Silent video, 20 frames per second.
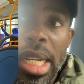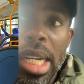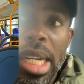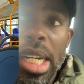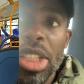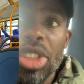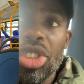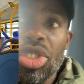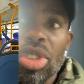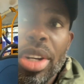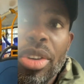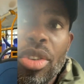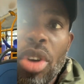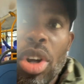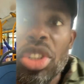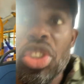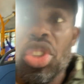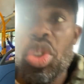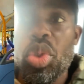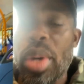country
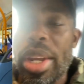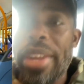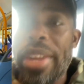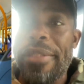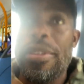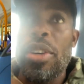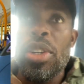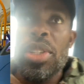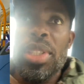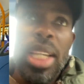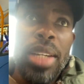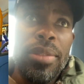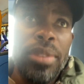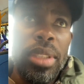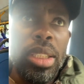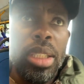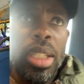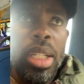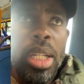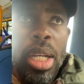runs
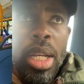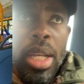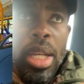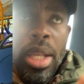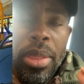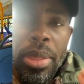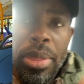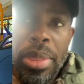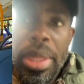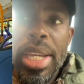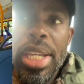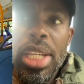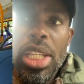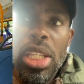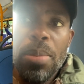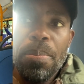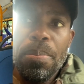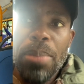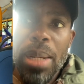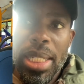24/7.
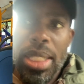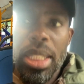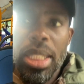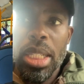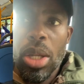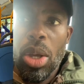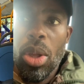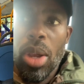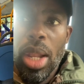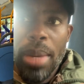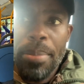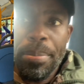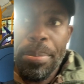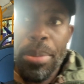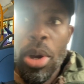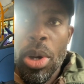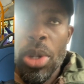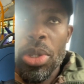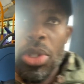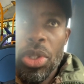These particular
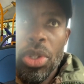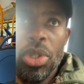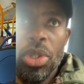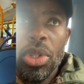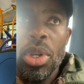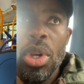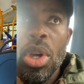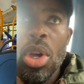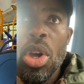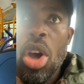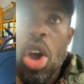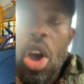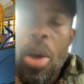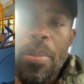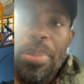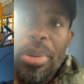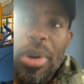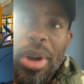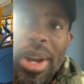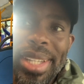bus
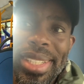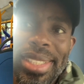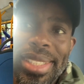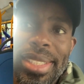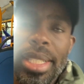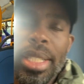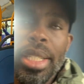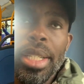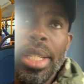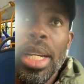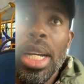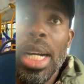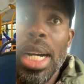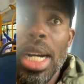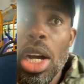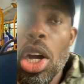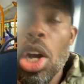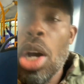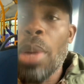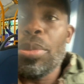operate
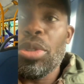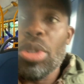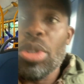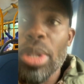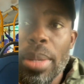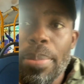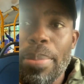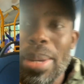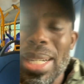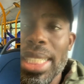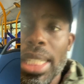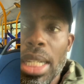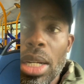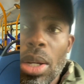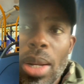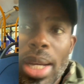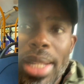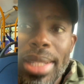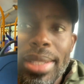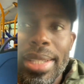up to a
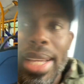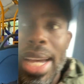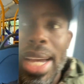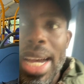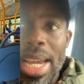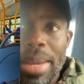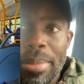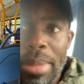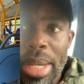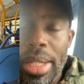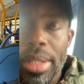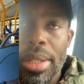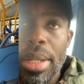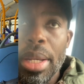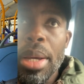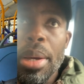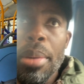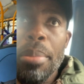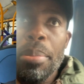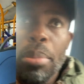particular
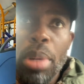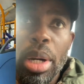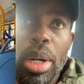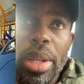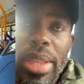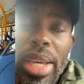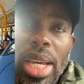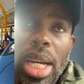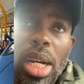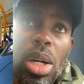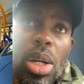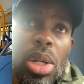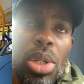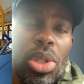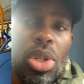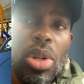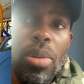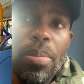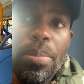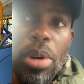timing, but there are
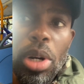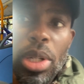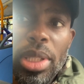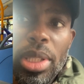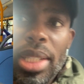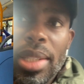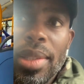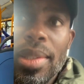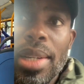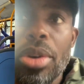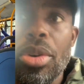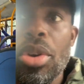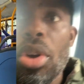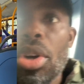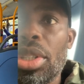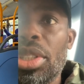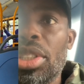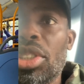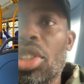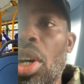also buses that
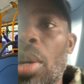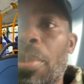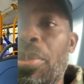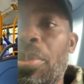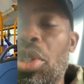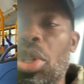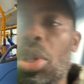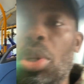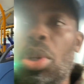runs up to